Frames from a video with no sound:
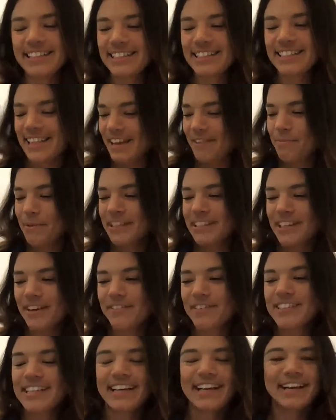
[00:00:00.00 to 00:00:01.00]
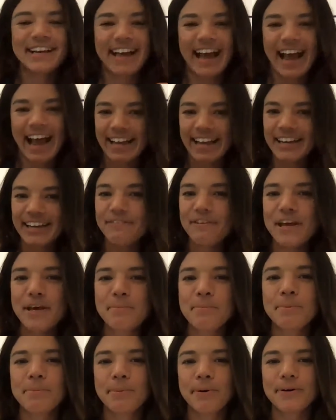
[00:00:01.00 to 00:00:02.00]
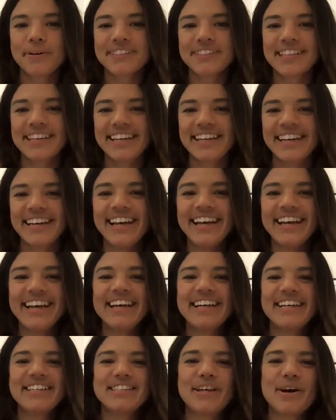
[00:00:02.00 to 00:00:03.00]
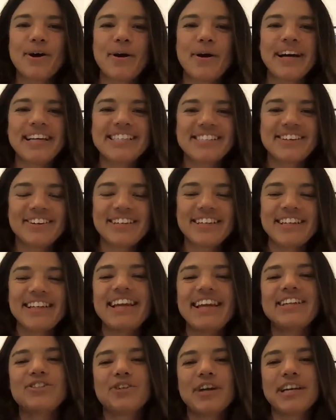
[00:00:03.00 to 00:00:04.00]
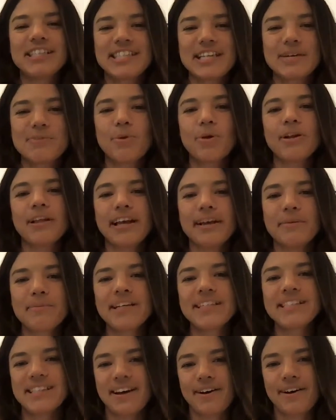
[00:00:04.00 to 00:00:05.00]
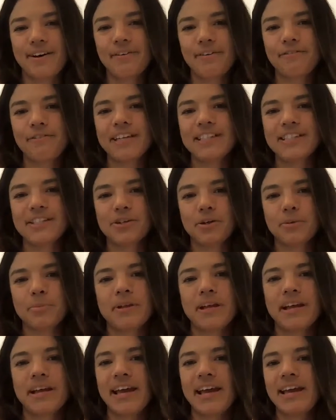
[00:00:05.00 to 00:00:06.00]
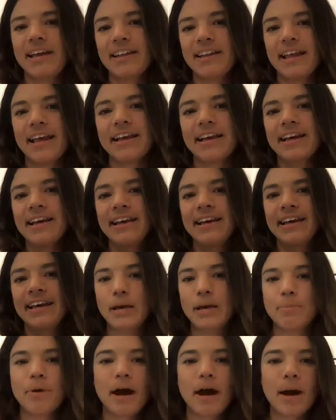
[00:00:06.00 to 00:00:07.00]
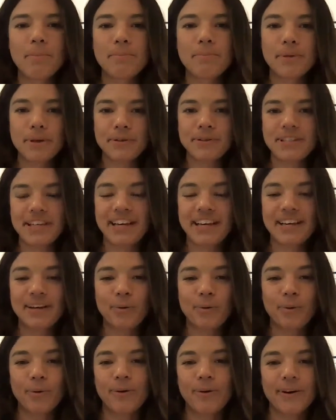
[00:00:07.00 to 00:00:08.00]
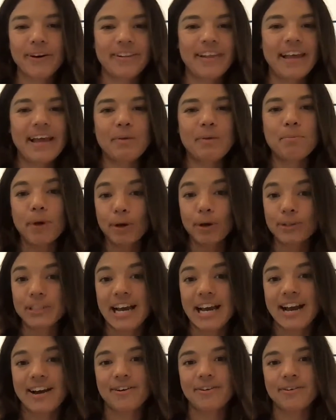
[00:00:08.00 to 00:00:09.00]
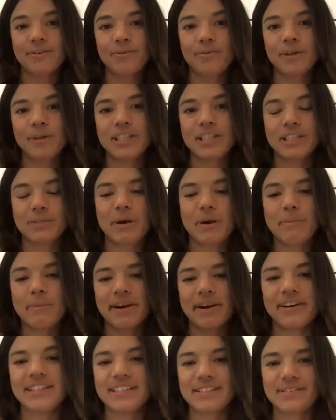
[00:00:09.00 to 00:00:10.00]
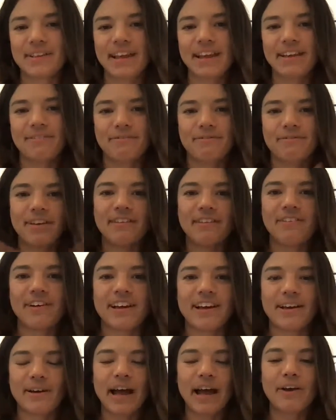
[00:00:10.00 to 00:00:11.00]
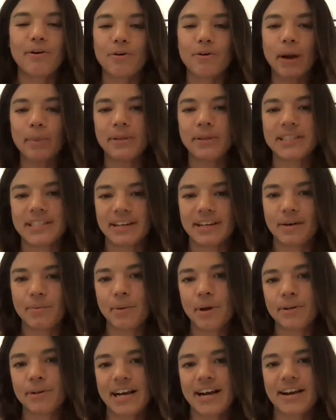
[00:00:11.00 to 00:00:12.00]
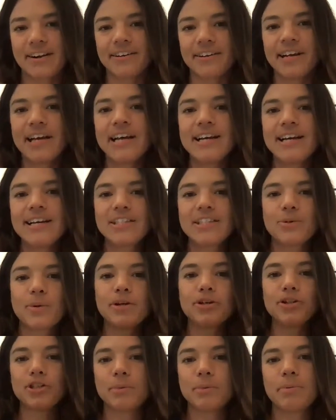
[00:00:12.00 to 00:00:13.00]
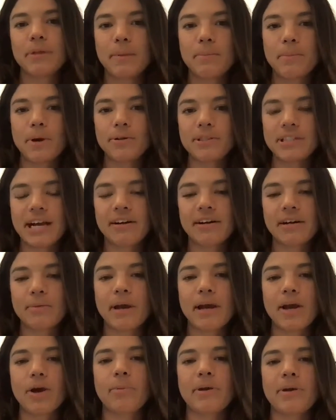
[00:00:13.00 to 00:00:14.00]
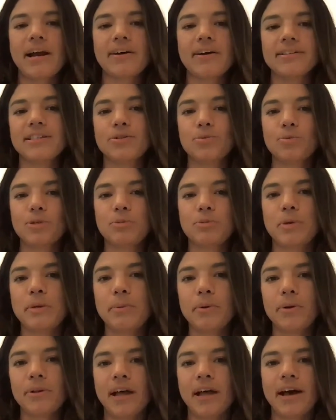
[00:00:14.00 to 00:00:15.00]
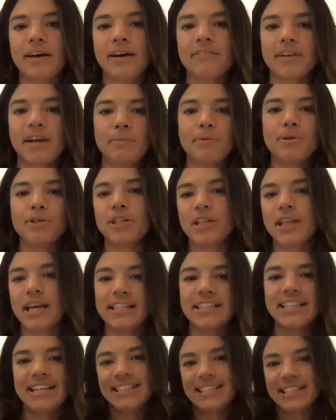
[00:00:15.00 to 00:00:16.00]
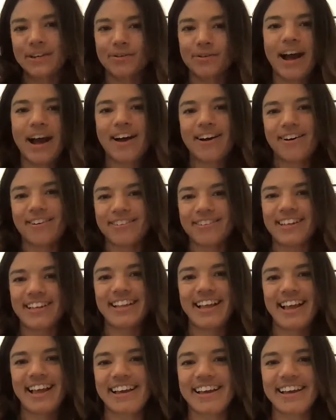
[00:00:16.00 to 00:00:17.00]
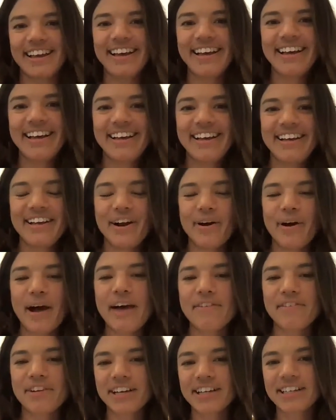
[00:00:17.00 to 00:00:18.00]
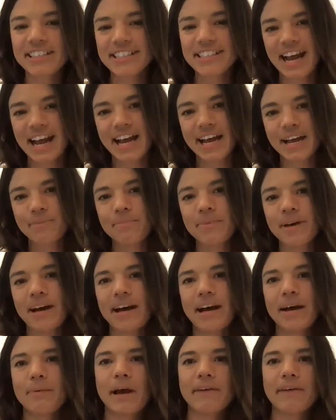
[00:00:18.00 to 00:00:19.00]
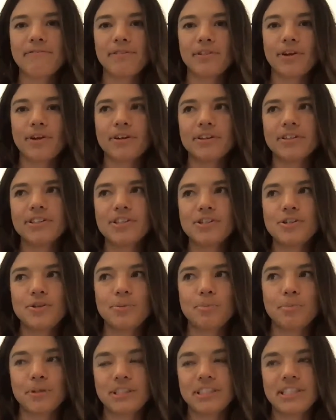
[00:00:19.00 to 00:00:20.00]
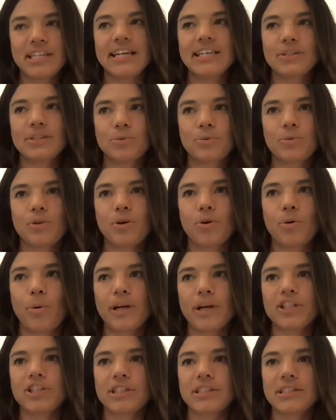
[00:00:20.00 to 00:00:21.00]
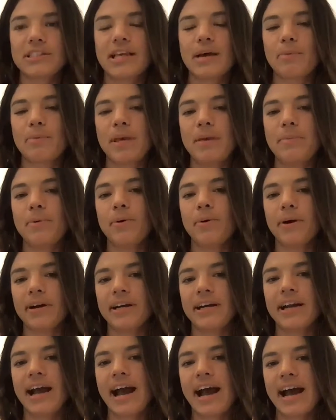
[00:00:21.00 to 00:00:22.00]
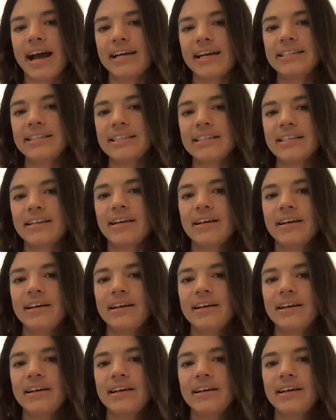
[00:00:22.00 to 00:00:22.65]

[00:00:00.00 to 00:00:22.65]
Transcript: to think of myself as like a kind of hip person. so I started like dressing more like myself. I started playing like hip hop music or like Motown, which is my parents' like favorite. I grew up listening to Motown. Nice. So I usually play Motown in my open houses, which people love, and I'm usually like dancing around and like you know having a good time. Um, I've learned to predict the questions that people are going to ask,